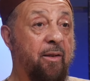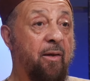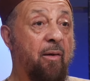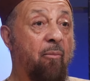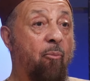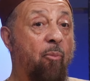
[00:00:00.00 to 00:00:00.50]

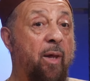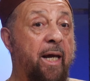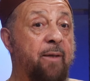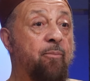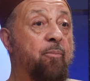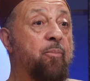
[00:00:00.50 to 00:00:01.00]
Mm-hmm.
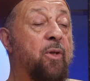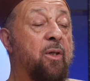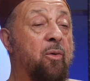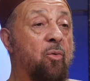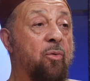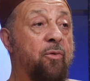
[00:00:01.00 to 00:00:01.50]
And
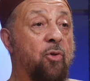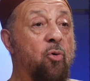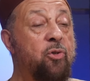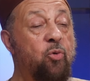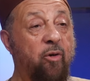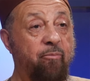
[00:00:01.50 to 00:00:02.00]

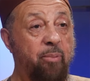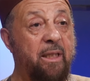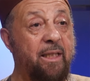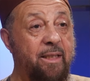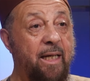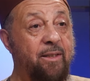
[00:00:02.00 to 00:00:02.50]
those who have been
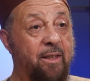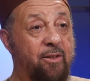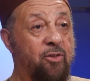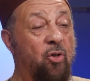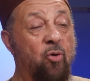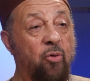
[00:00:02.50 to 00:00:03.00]
in
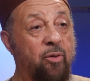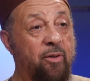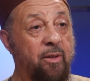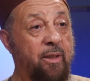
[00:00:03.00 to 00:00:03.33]
deserts know